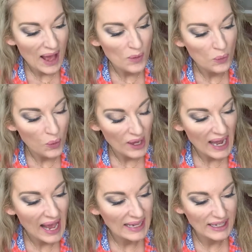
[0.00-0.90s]
What
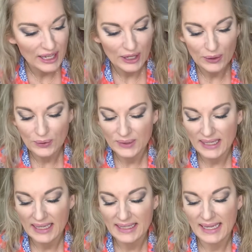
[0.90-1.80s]
I use
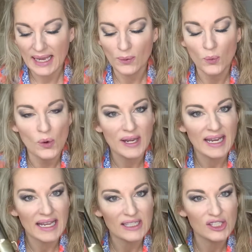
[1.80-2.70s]
is a
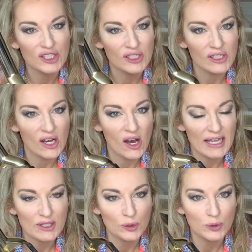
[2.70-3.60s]
1-inch Hot
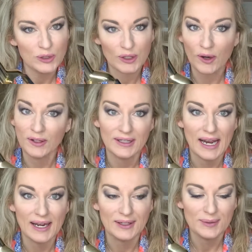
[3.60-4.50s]
Tools curling
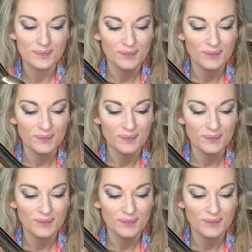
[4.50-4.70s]
iron.